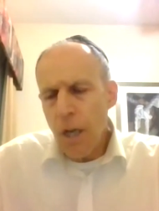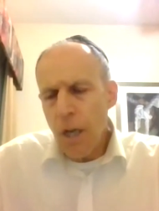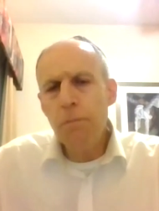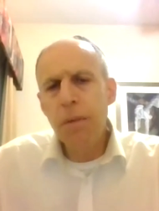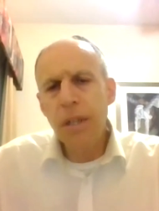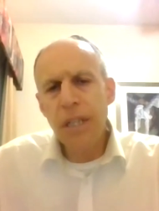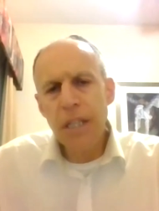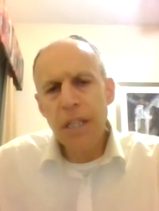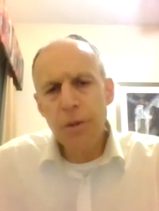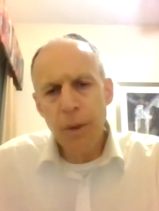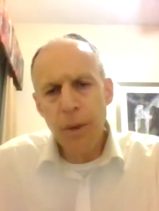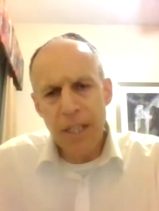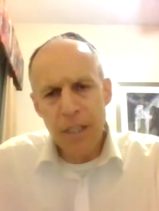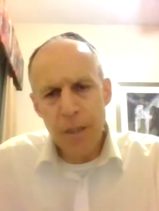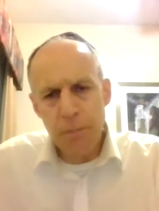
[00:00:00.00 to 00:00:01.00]
complete
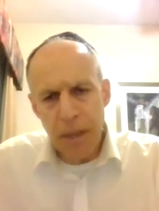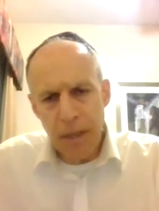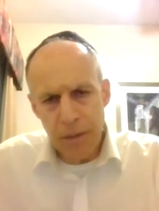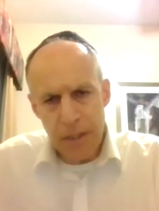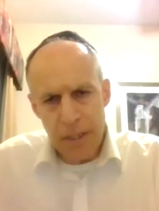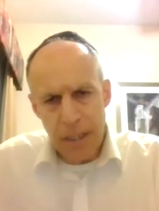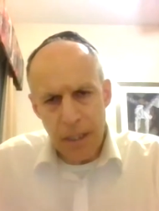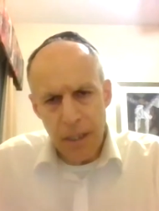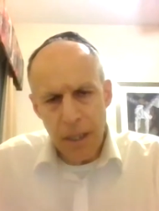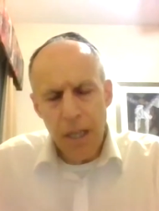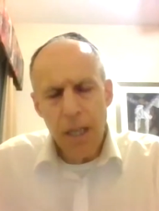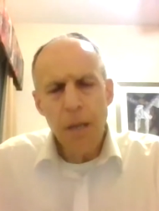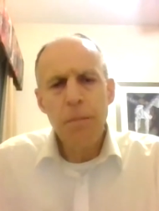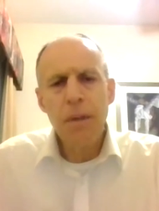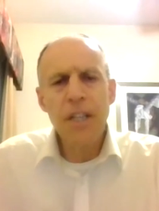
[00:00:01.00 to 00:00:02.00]
transparency,
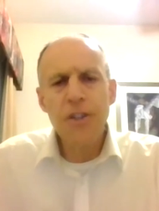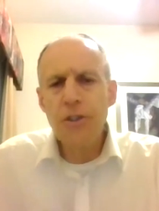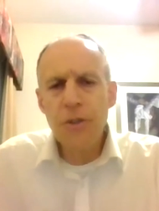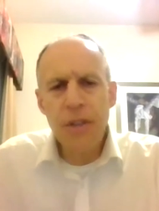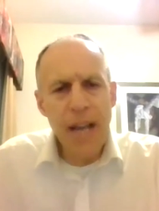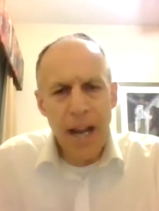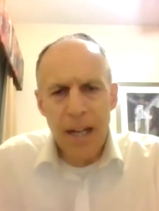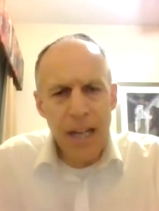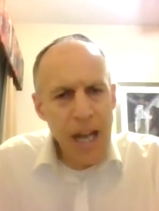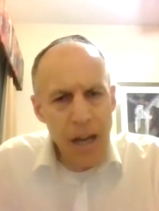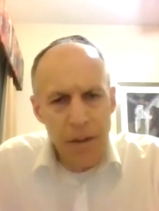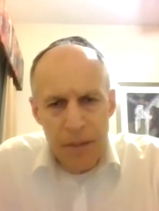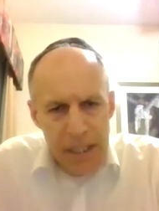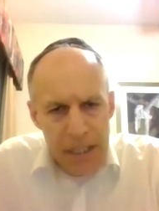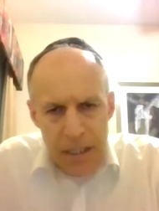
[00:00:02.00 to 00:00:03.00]
because you can't
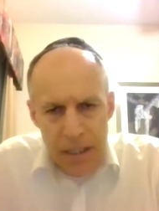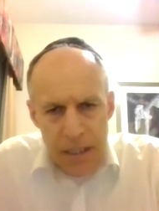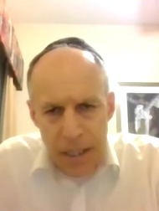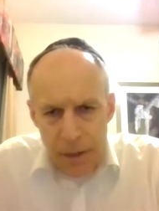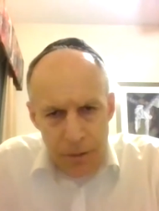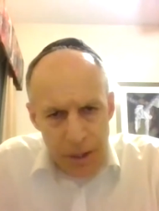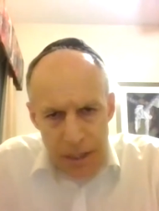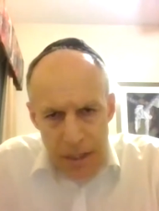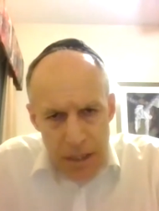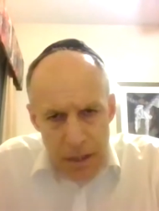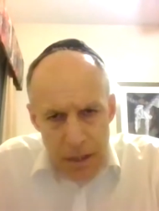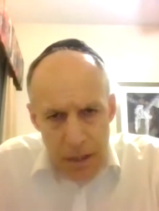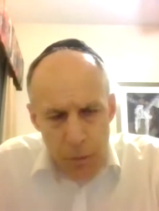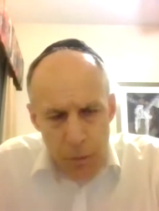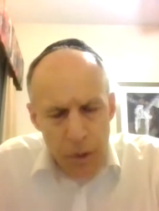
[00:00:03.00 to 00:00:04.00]
have any secrets